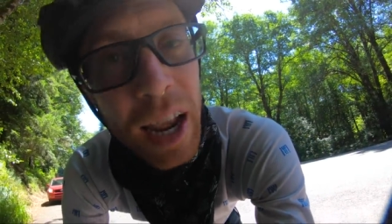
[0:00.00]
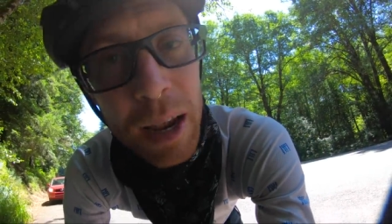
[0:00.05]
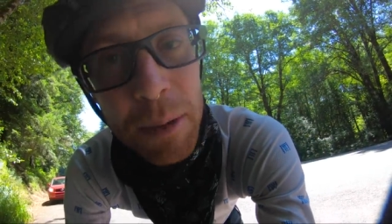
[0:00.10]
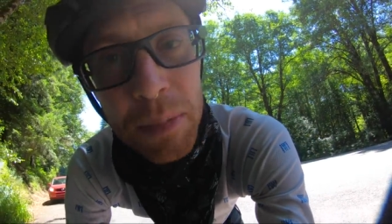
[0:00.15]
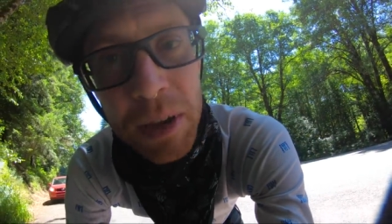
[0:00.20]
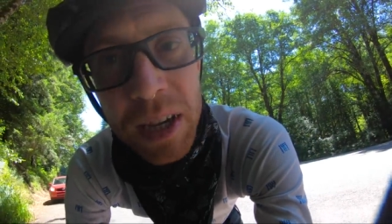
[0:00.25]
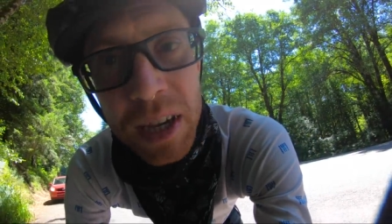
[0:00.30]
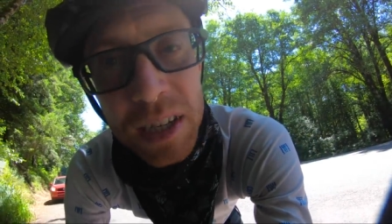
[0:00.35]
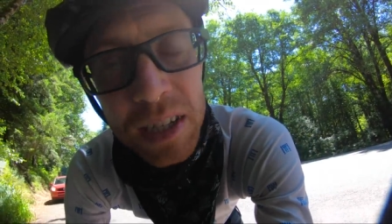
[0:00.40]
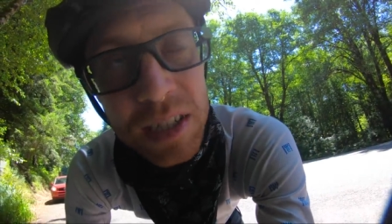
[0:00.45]

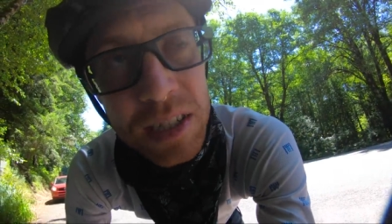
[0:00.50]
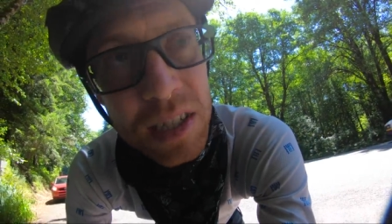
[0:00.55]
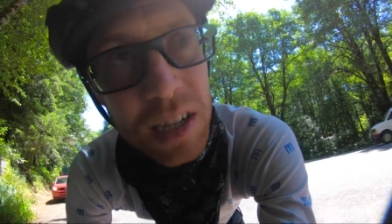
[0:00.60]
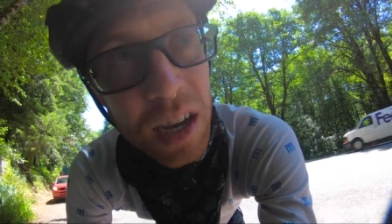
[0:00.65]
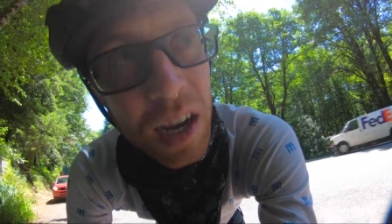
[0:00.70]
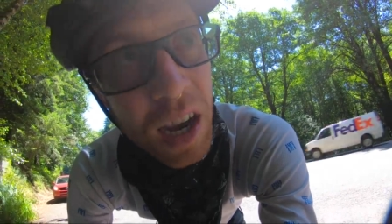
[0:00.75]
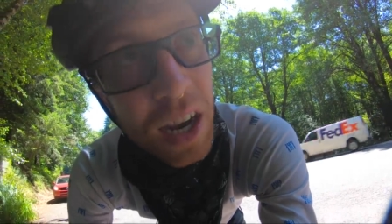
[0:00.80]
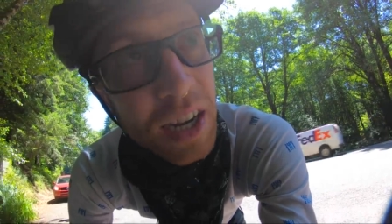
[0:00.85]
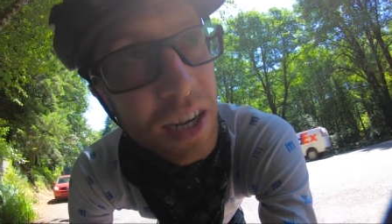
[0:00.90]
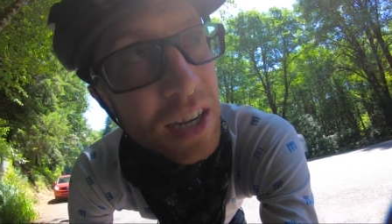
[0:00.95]
today
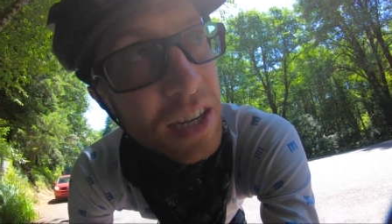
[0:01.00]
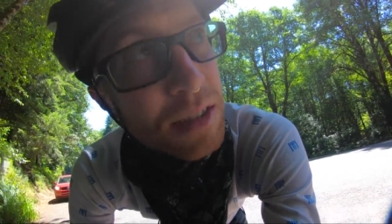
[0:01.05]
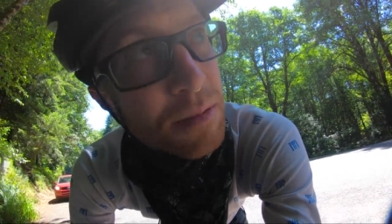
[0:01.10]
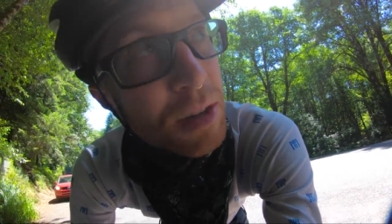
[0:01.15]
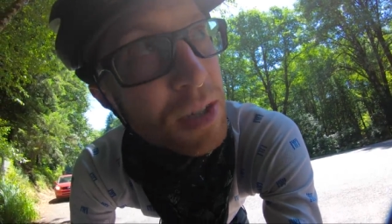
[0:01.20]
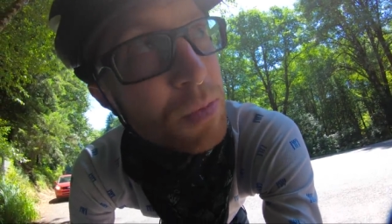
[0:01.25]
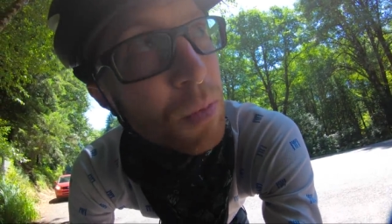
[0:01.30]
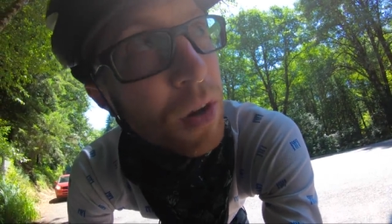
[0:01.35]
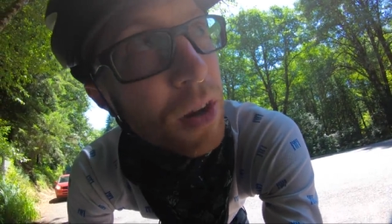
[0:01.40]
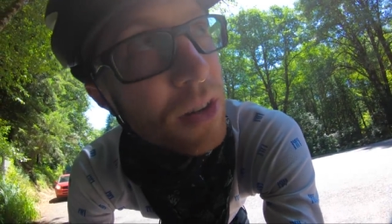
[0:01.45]
because I need
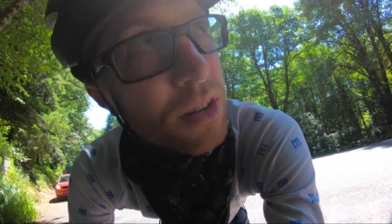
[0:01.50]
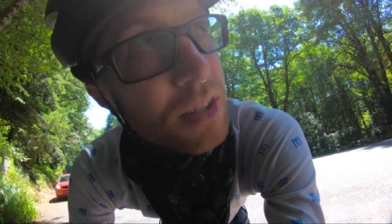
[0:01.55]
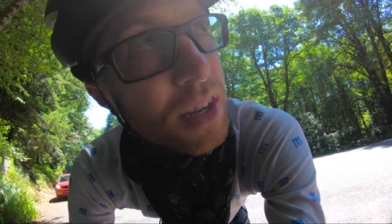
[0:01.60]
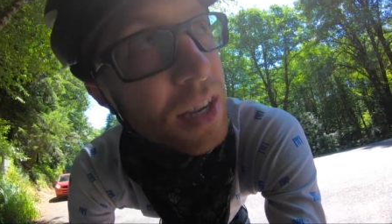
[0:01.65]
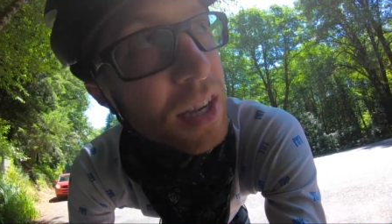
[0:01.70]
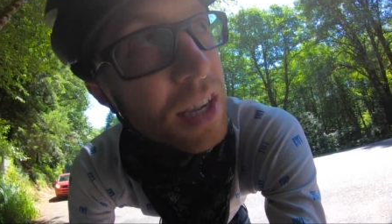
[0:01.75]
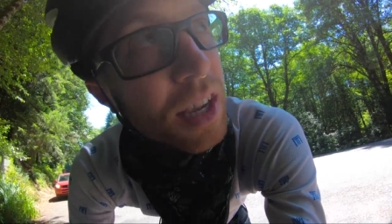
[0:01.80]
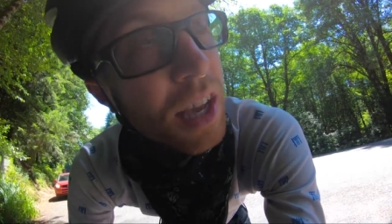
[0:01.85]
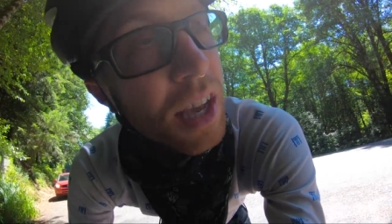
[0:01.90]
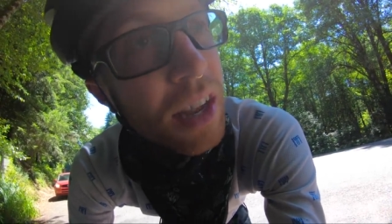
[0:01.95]
as much water
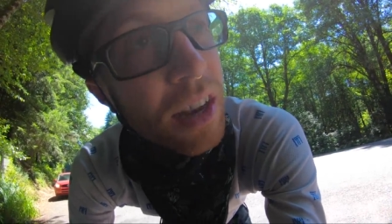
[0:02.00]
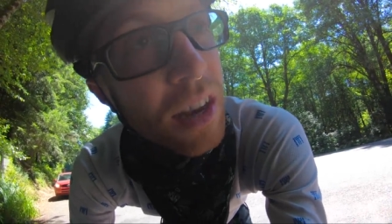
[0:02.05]
as I can